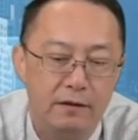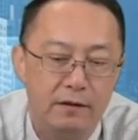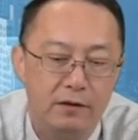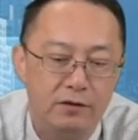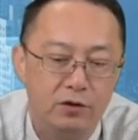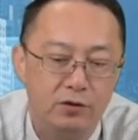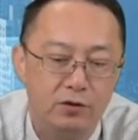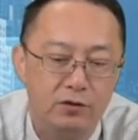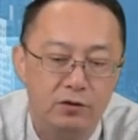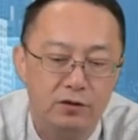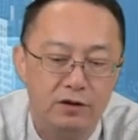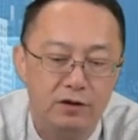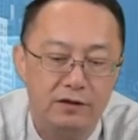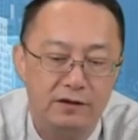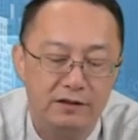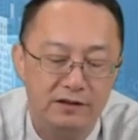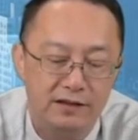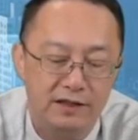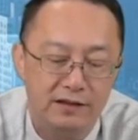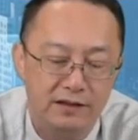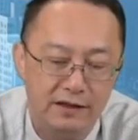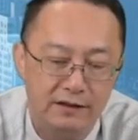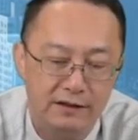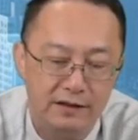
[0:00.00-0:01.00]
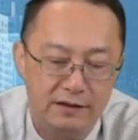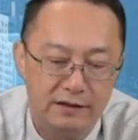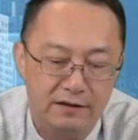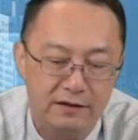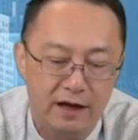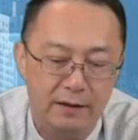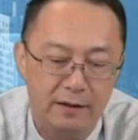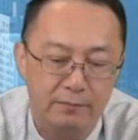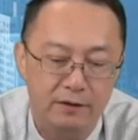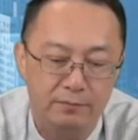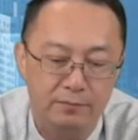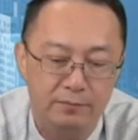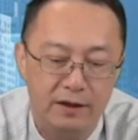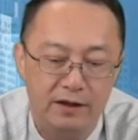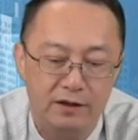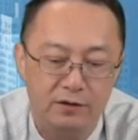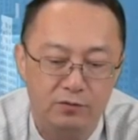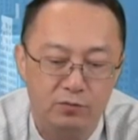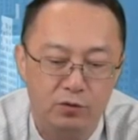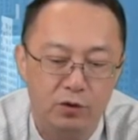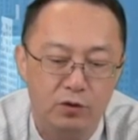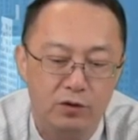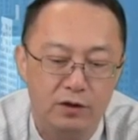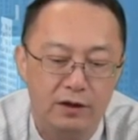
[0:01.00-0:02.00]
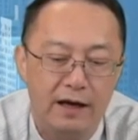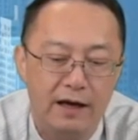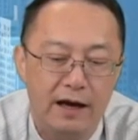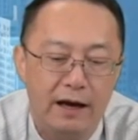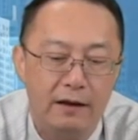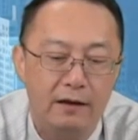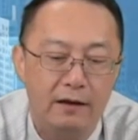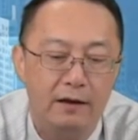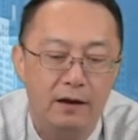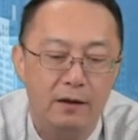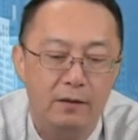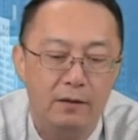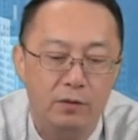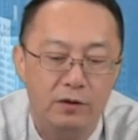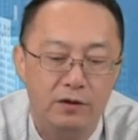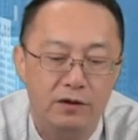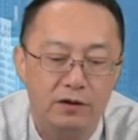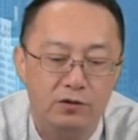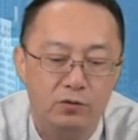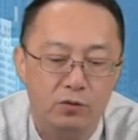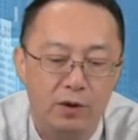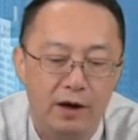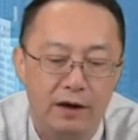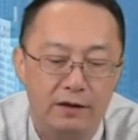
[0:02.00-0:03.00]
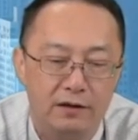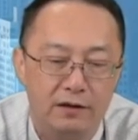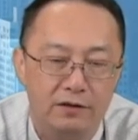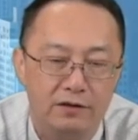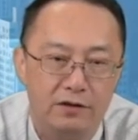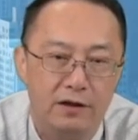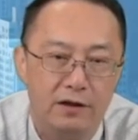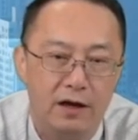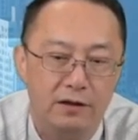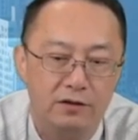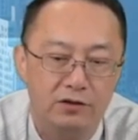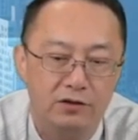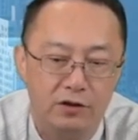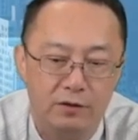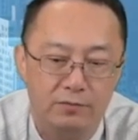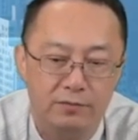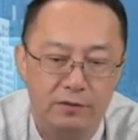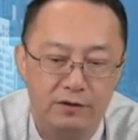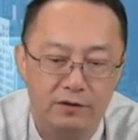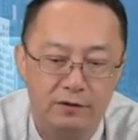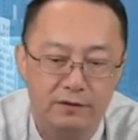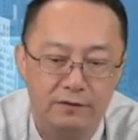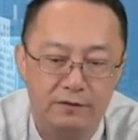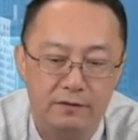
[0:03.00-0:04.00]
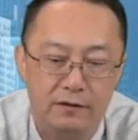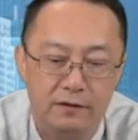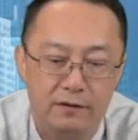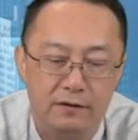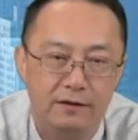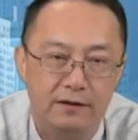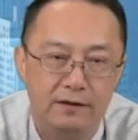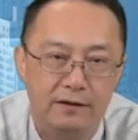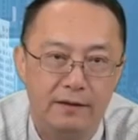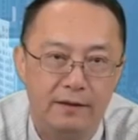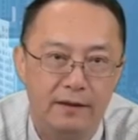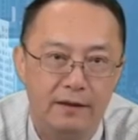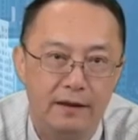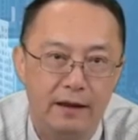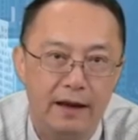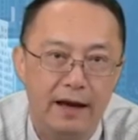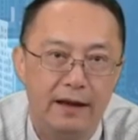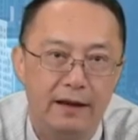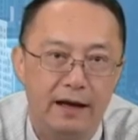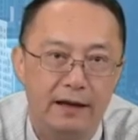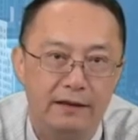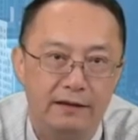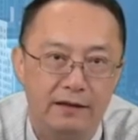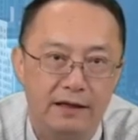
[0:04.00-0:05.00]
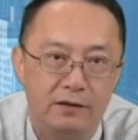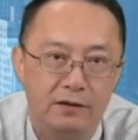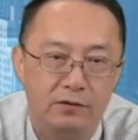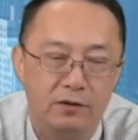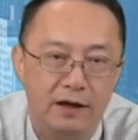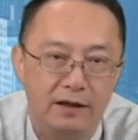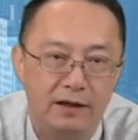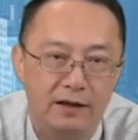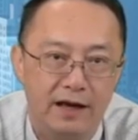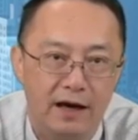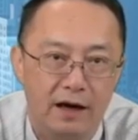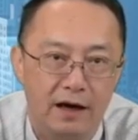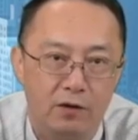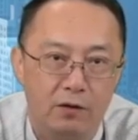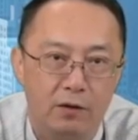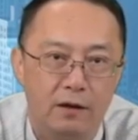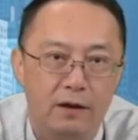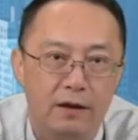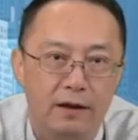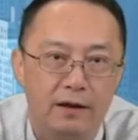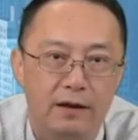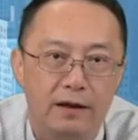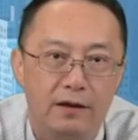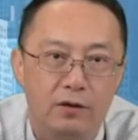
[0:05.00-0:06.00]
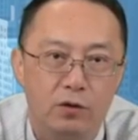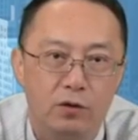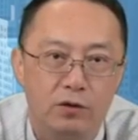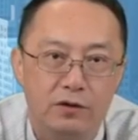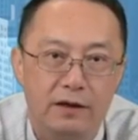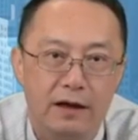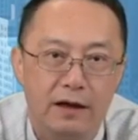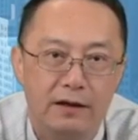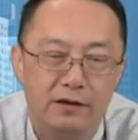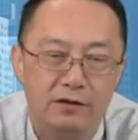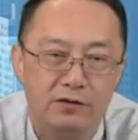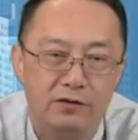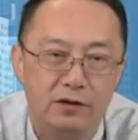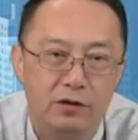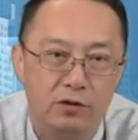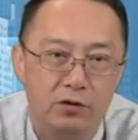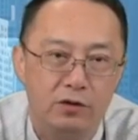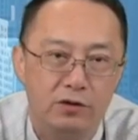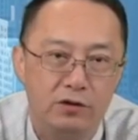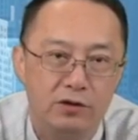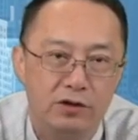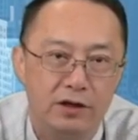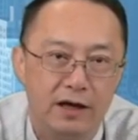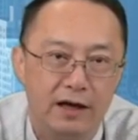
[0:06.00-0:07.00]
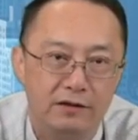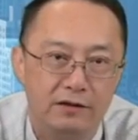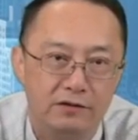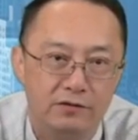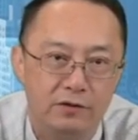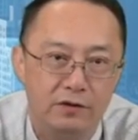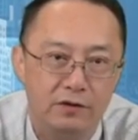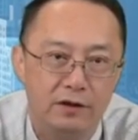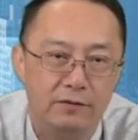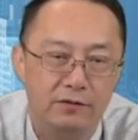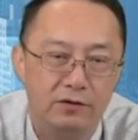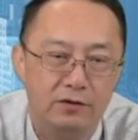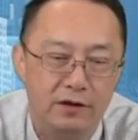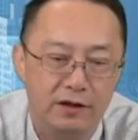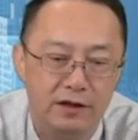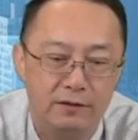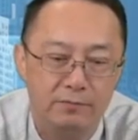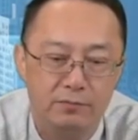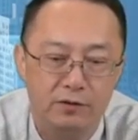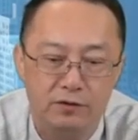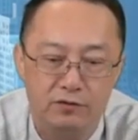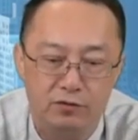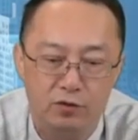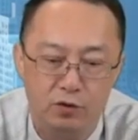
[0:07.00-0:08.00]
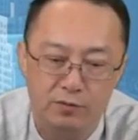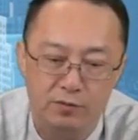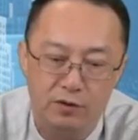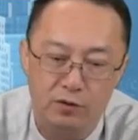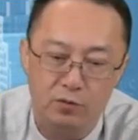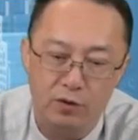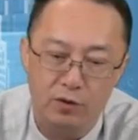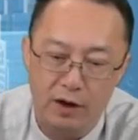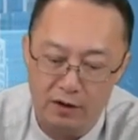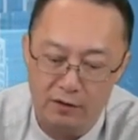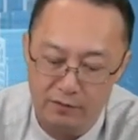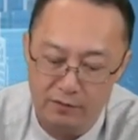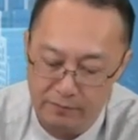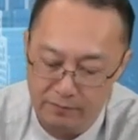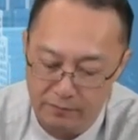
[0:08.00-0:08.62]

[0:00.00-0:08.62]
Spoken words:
So you can see that this time it played a role again, which is why their stock jumped. And I think right now, it looks like there's a good chance for them to keep performing well.